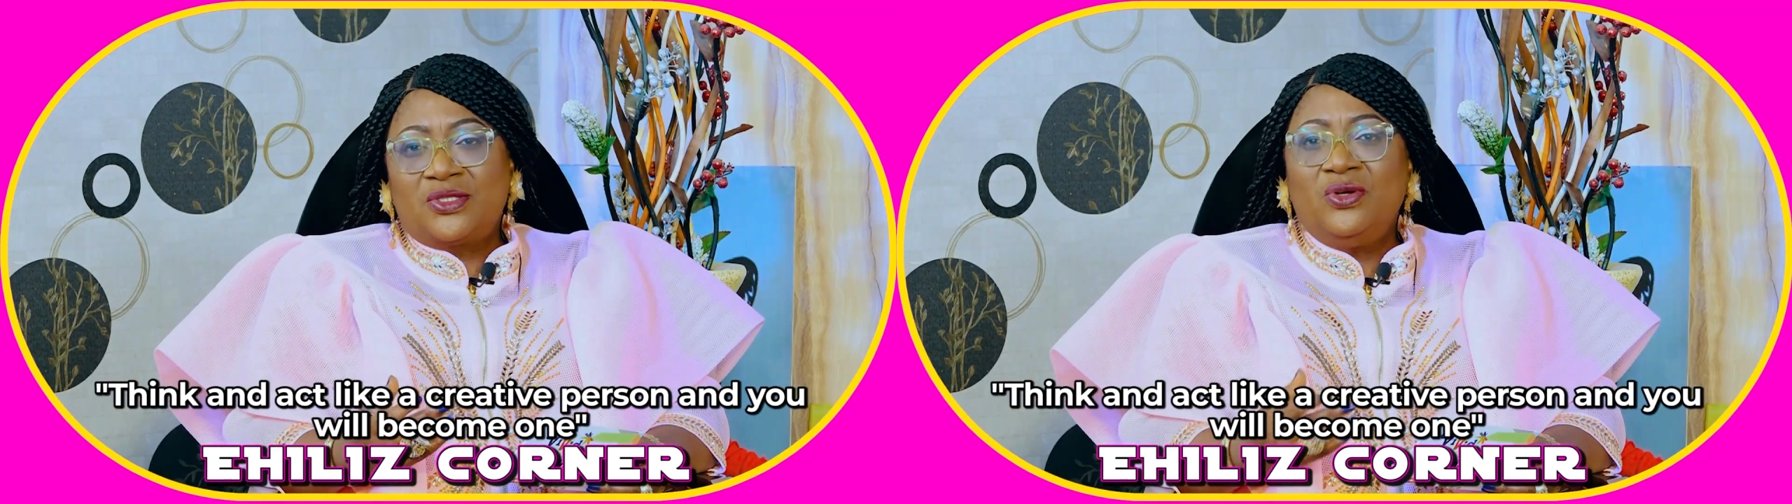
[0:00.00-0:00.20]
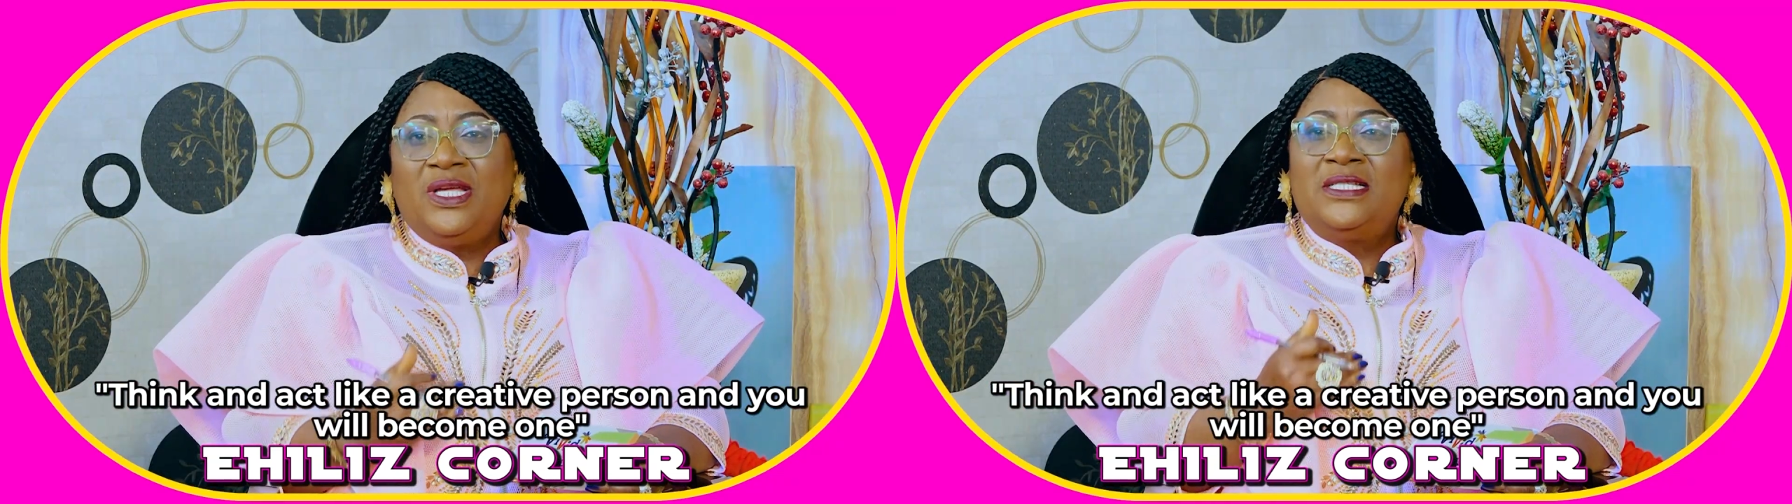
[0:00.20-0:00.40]

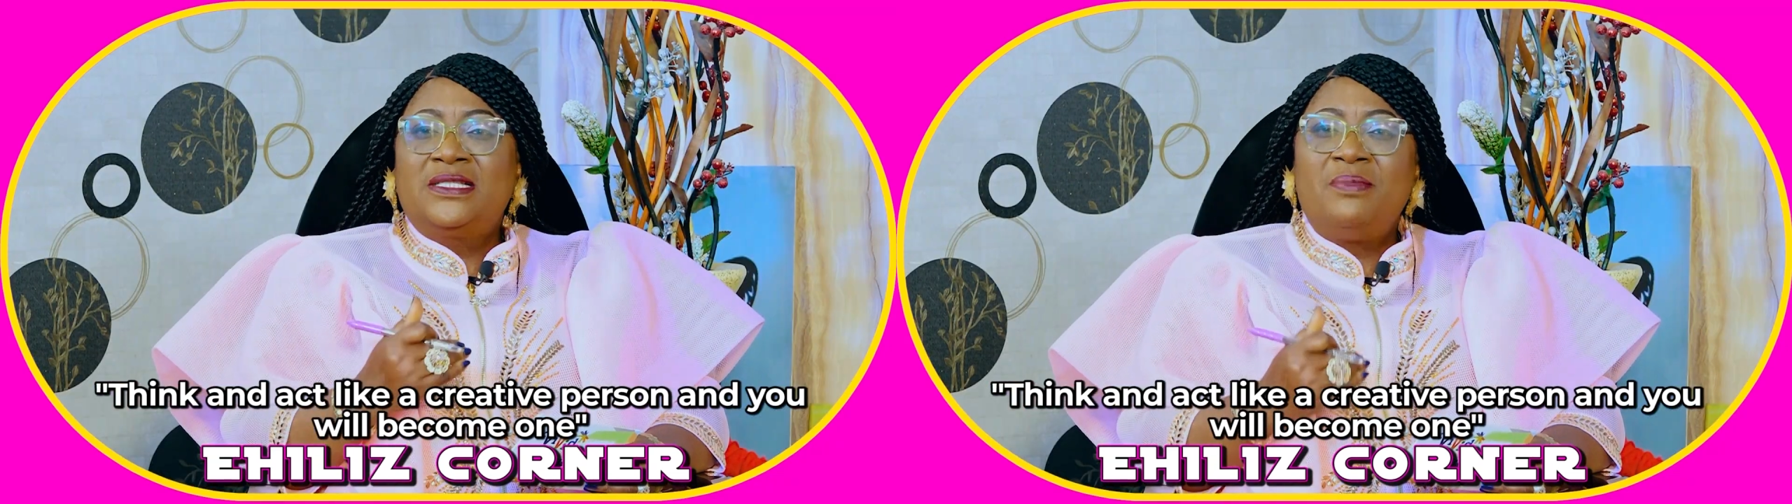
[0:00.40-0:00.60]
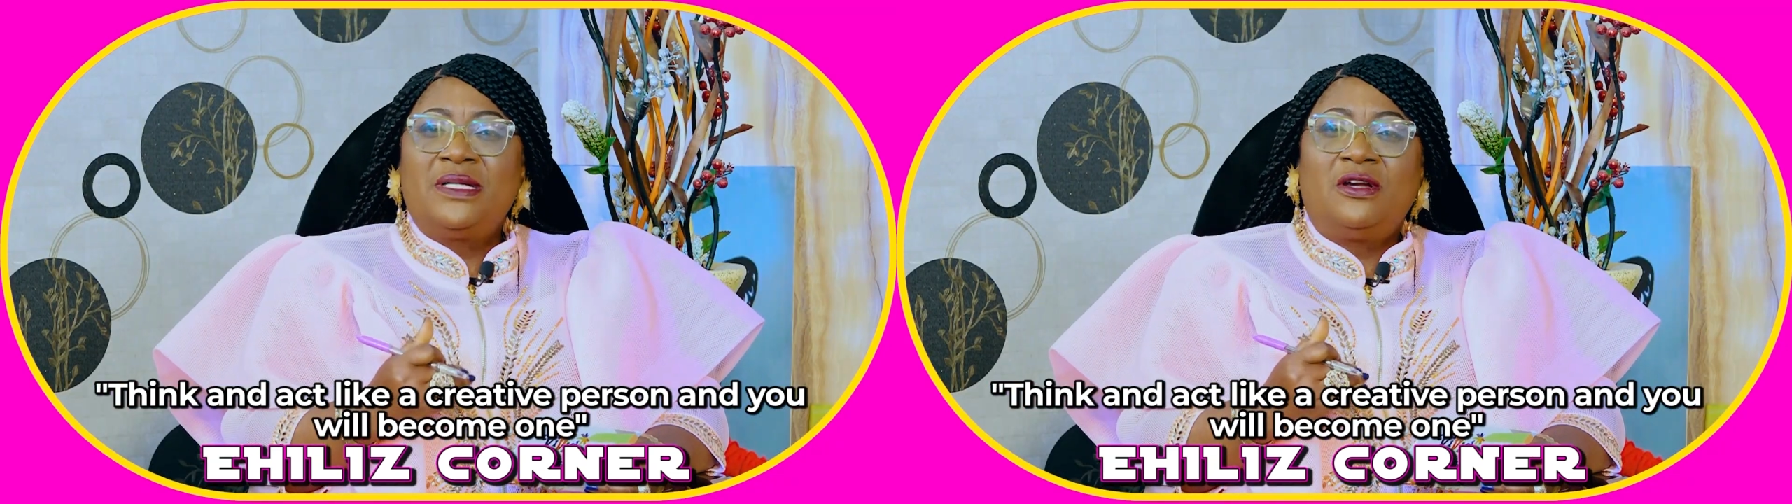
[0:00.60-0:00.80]
So it's
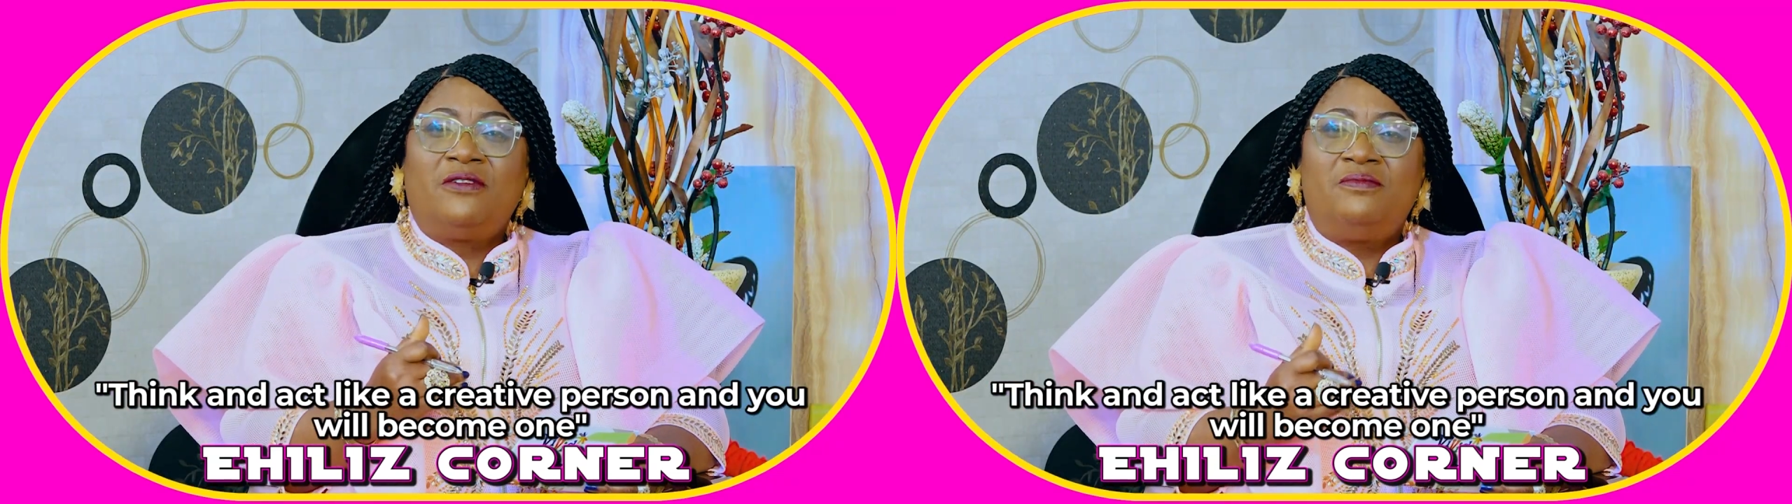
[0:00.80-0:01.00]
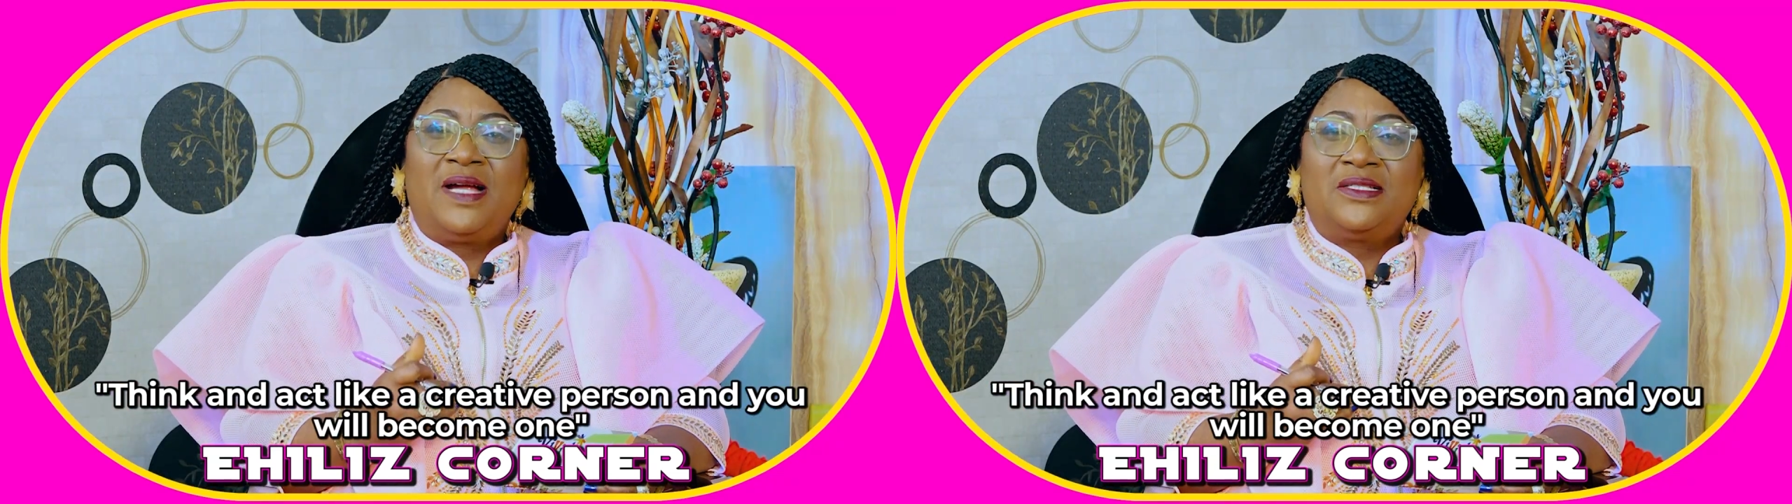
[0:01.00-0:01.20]
a matter
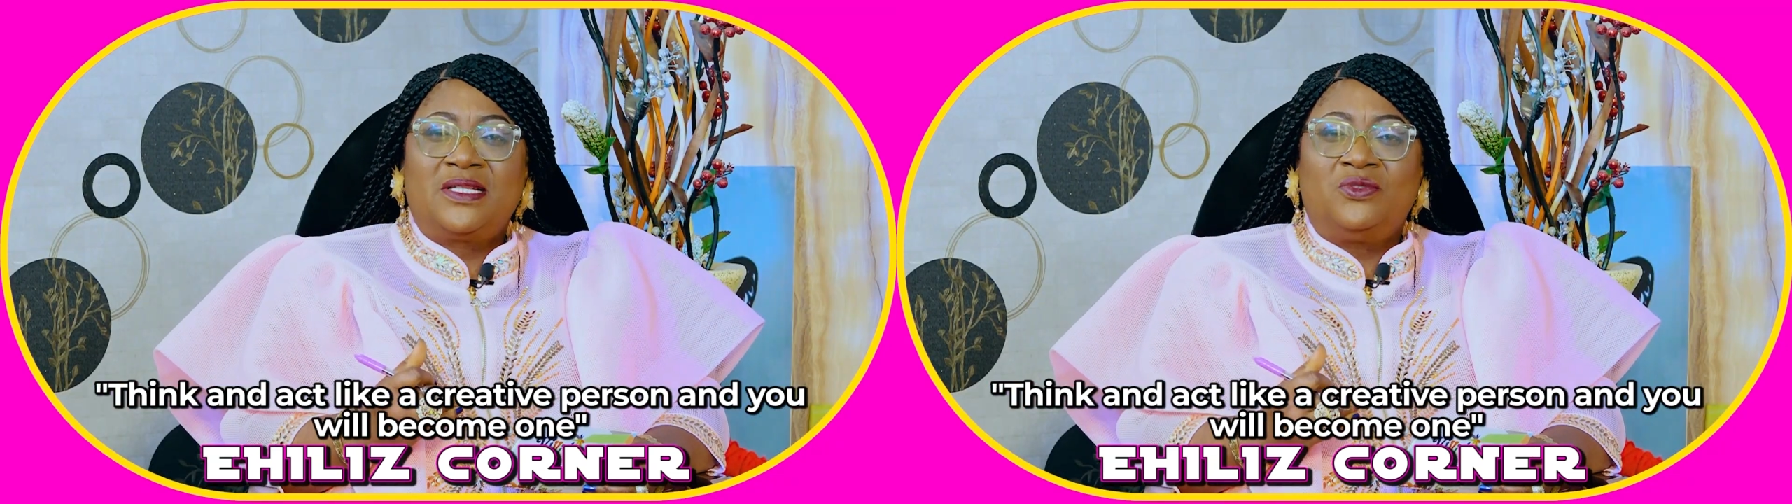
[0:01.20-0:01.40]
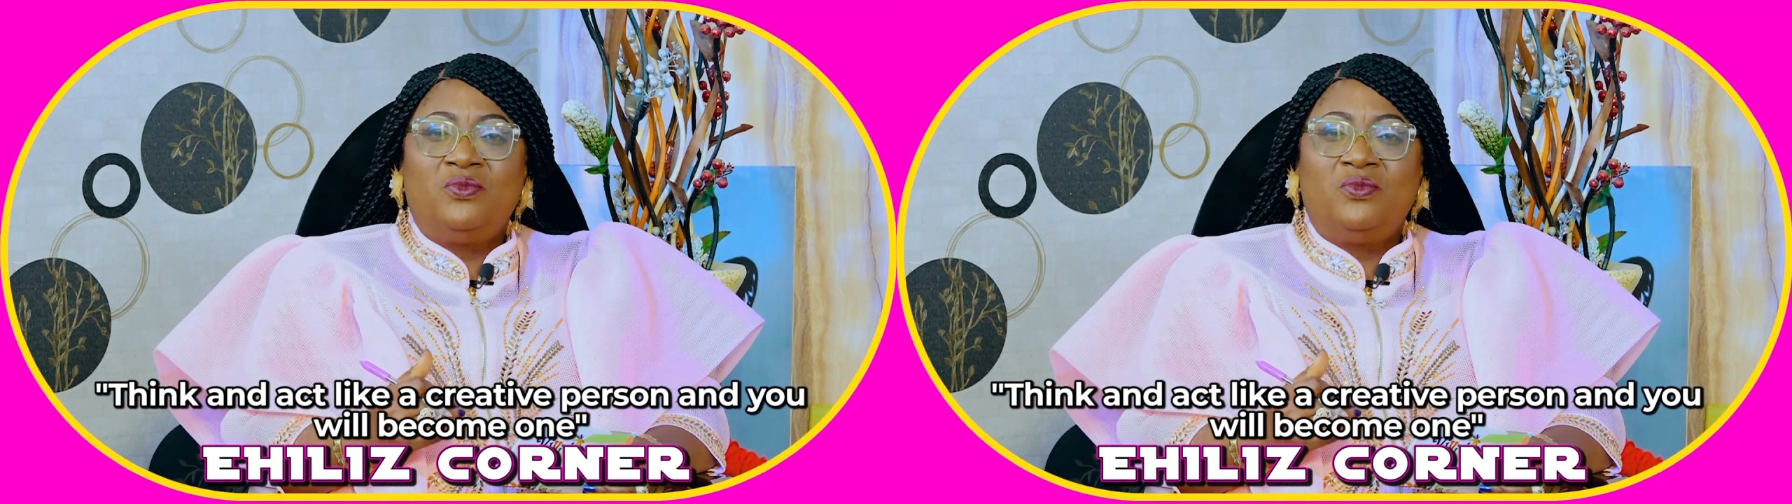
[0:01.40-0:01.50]
of mindset.